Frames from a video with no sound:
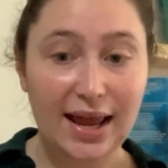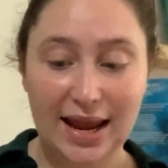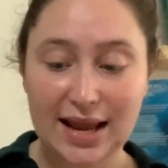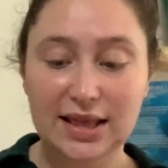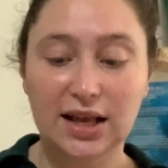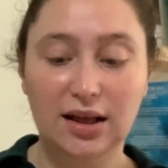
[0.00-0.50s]

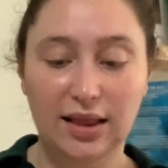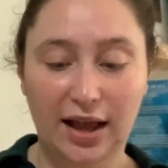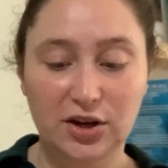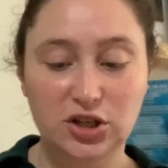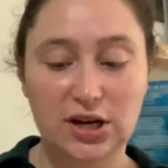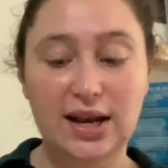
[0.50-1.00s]
in the
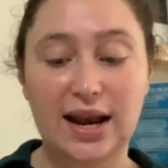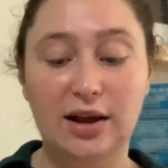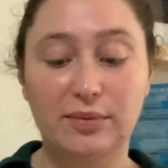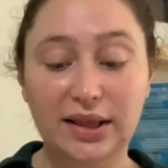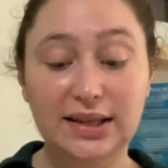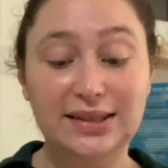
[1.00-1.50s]
collection, and I
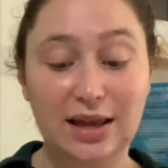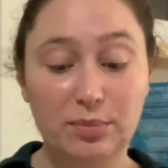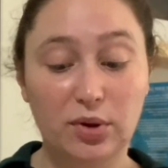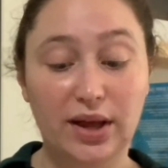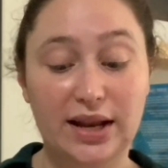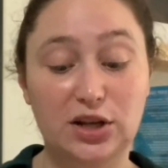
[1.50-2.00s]
read the
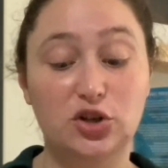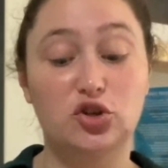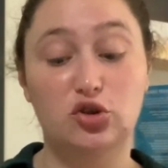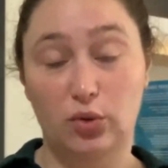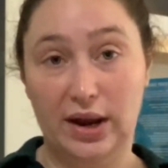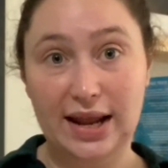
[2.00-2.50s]
sample and
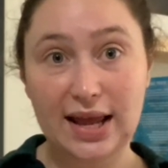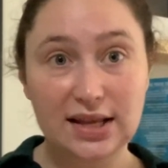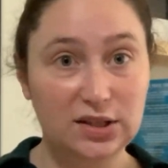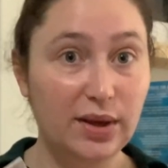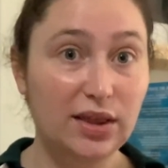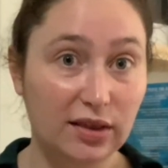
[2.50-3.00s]
enjoyed it,
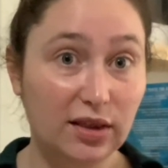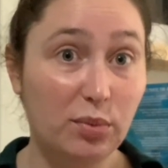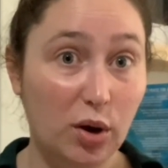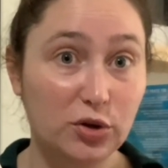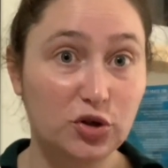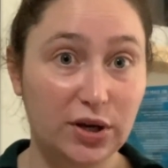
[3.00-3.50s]
so I thought the
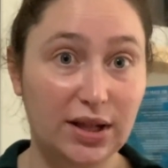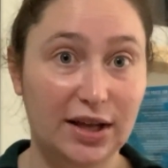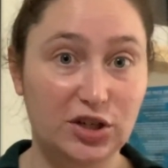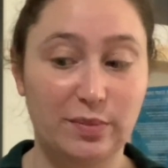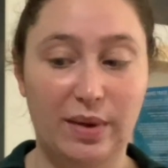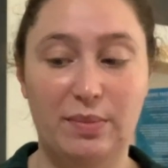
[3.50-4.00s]
poetry
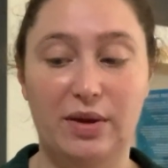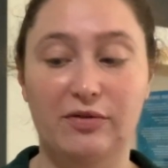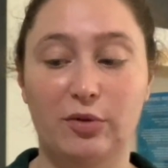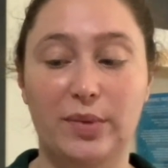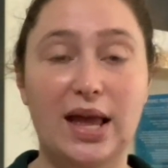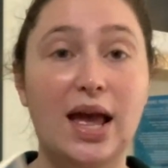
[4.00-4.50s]
collection might be for
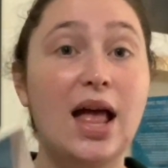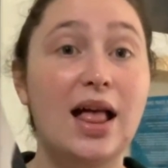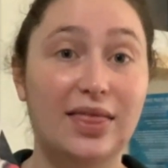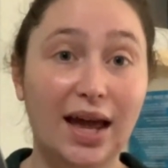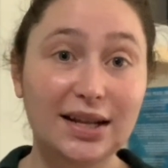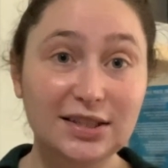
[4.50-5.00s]
me.
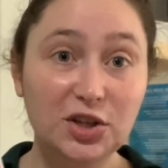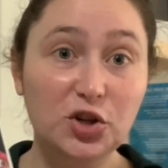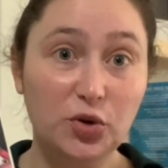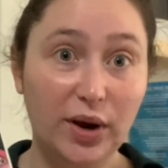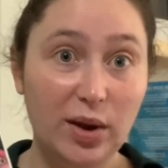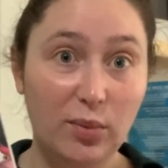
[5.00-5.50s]
That is a
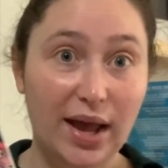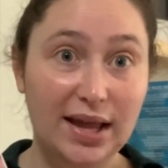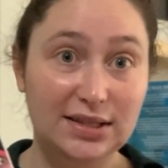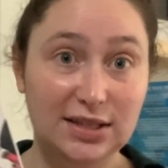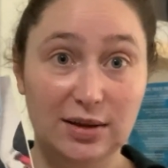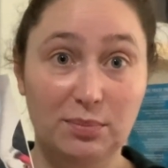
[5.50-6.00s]
great way
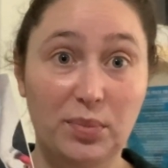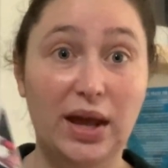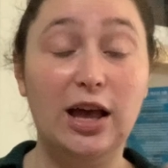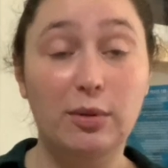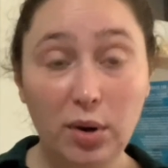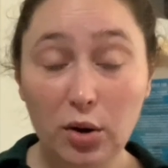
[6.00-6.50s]
to pick
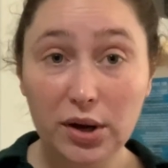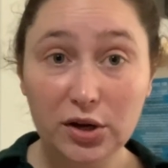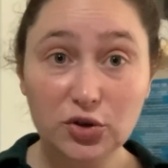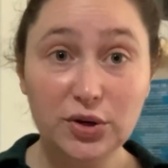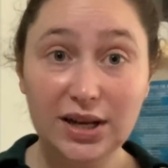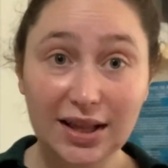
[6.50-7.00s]
up
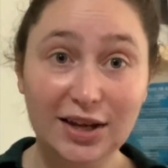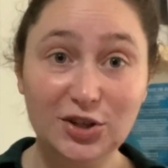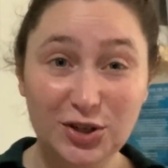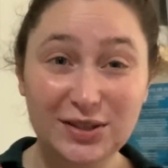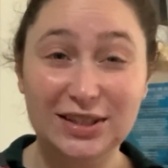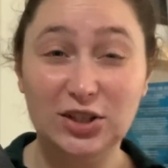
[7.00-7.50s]
poetry
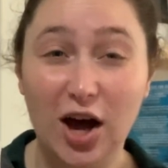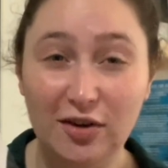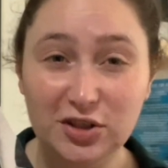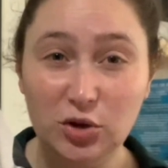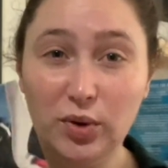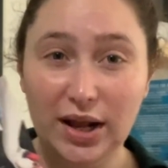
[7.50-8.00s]
collections. That's
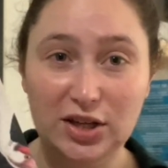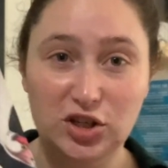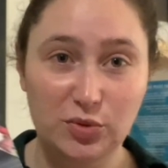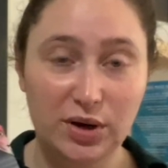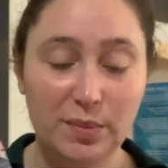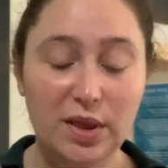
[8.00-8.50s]
often what I do
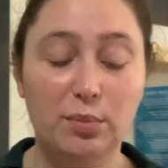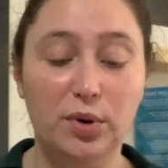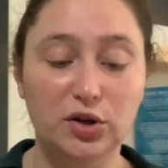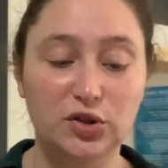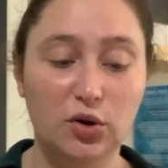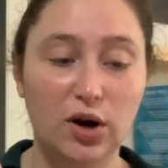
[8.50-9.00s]
when I'm in the
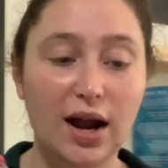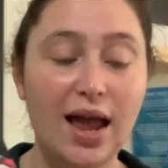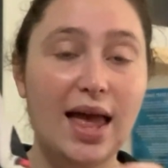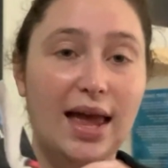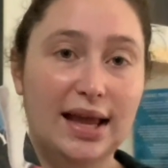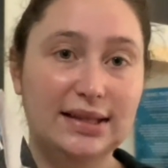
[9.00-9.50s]
bookstore,
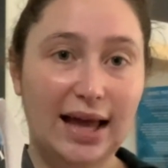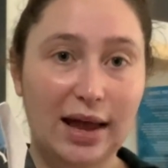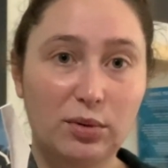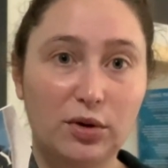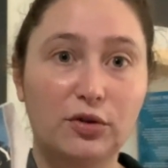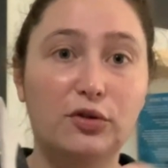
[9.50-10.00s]
is I
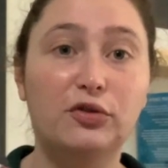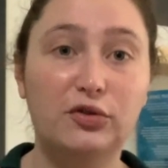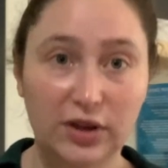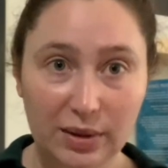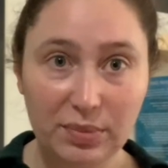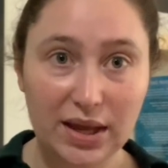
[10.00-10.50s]
will
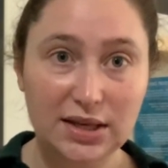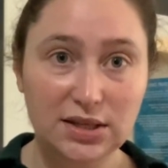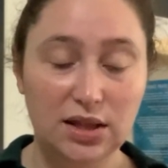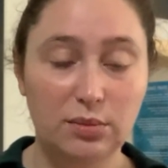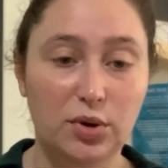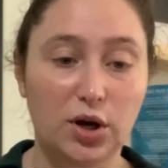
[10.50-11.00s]
flip into
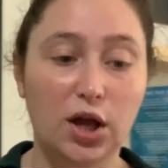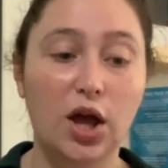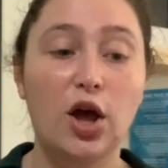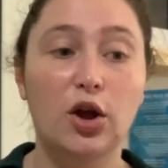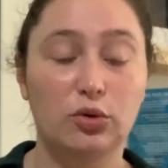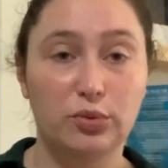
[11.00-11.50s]
the book,
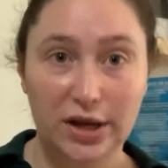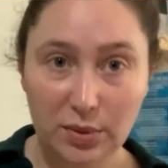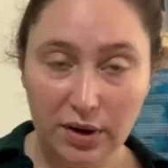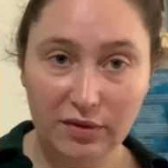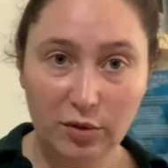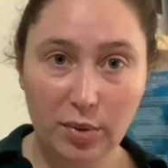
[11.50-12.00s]
read one
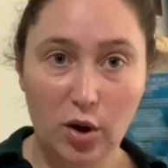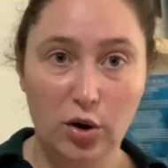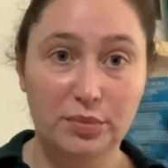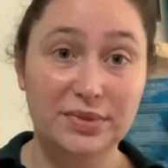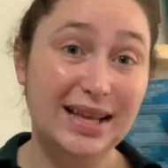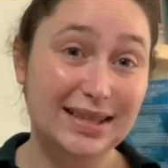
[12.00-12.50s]
of the
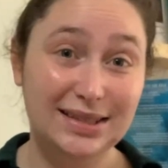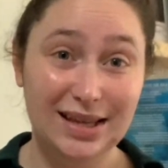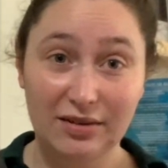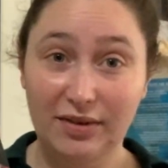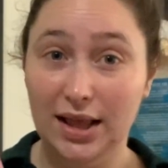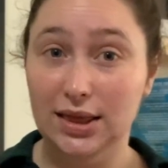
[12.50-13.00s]
poems, and see
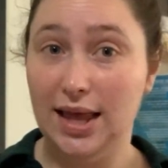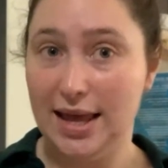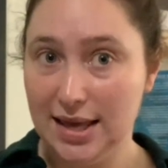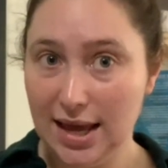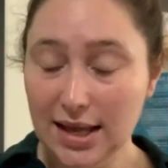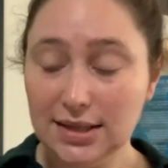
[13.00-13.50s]
if I
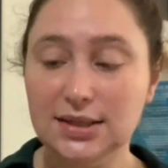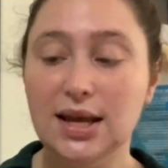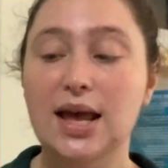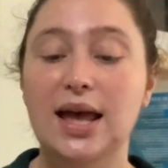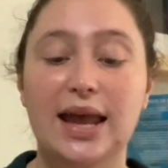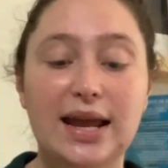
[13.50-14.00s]
like it,
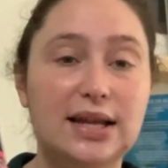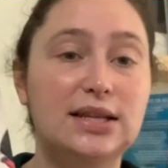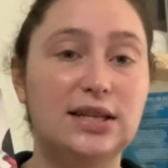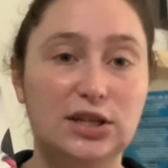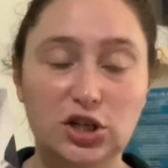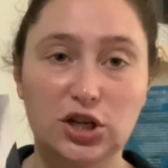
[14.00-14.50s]
in
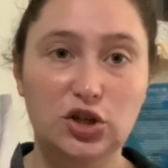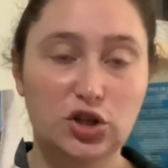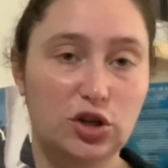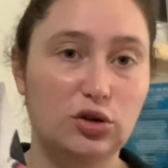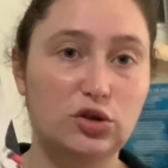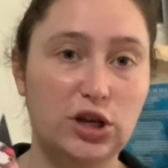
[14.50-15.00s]
addition
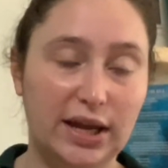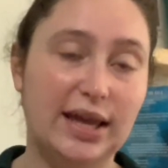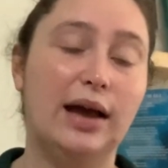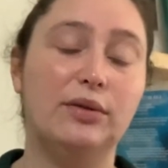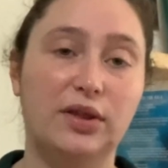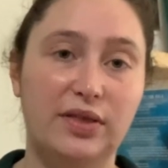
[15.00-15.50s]
to checking
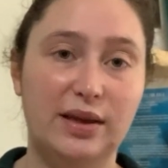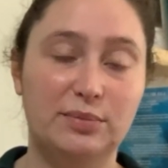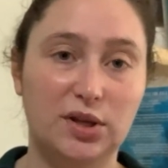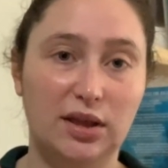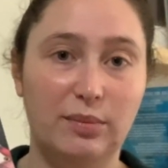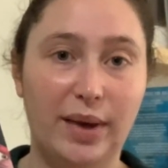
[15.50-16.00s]
out the themes
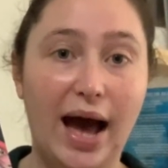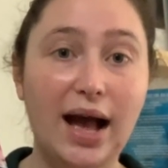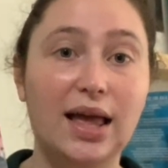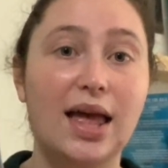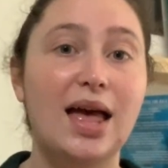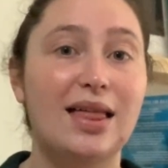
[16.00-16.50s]
on the back.
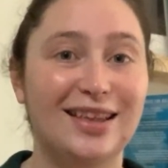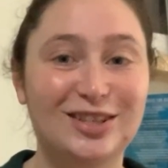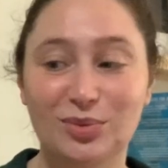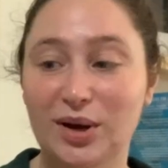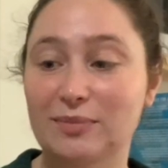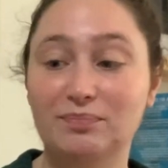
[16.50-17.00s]
This
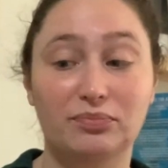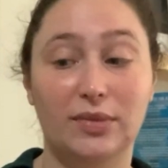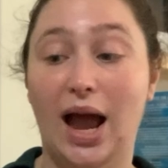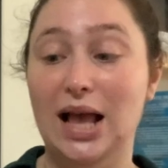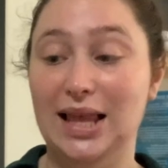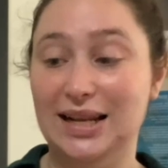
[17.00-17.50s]
one,
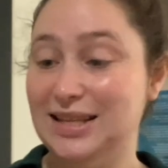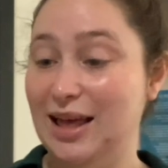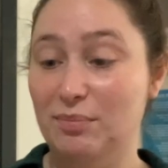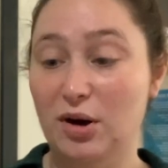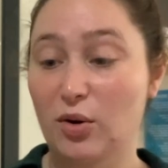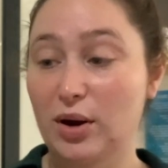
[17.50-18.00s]
I liked that
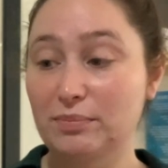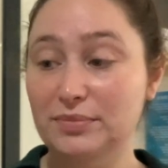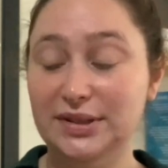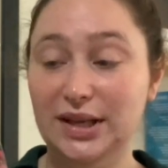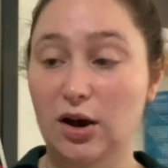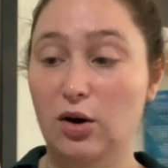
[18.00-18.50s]
poem,
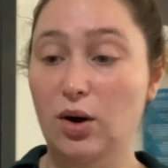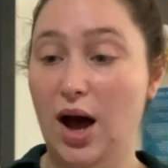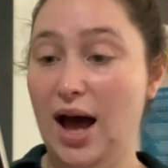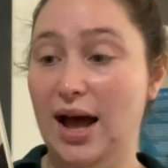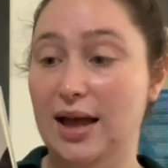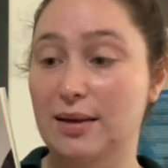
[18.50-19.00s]
so
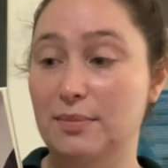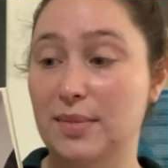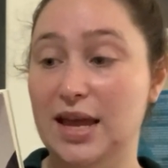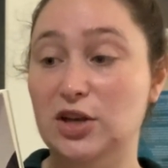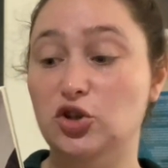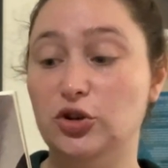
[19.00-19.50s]
I'm
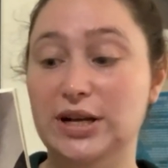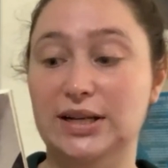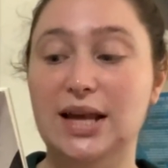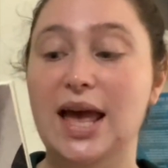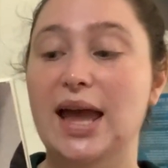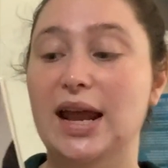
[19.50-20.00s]
intrigued.
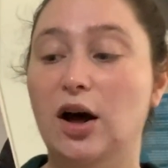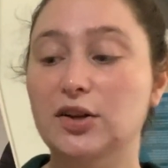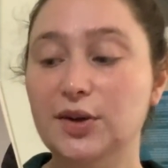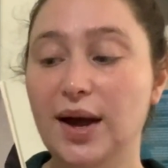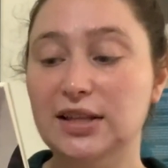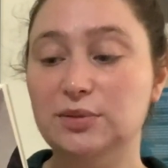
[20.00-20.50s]
It
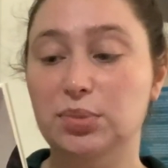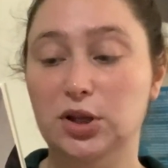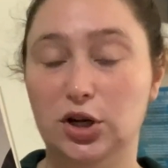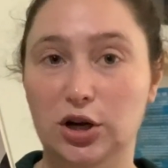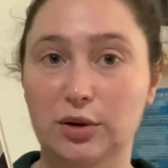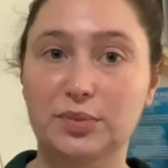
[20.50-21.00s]
also has
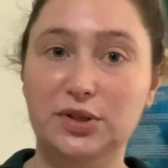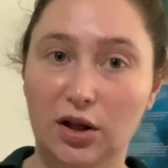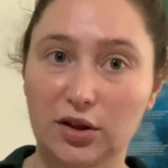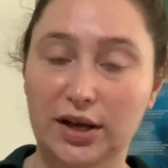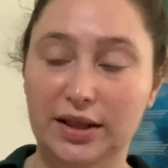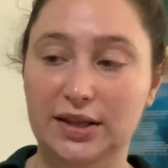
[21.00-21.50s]
blurbs, I'll
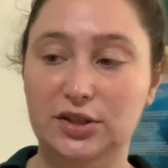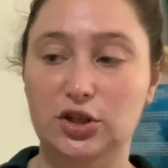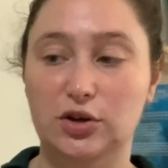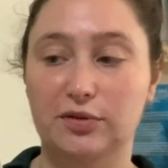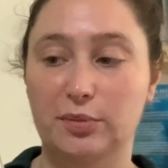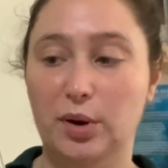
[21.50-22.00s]
look at this too,
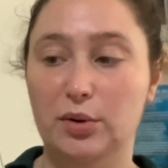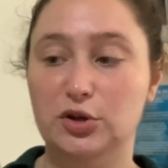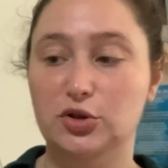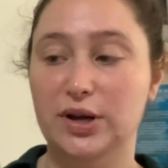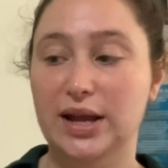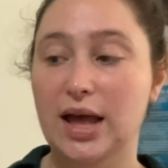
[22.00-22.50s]
for
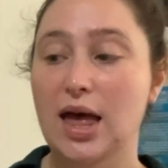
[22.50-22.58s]
poetry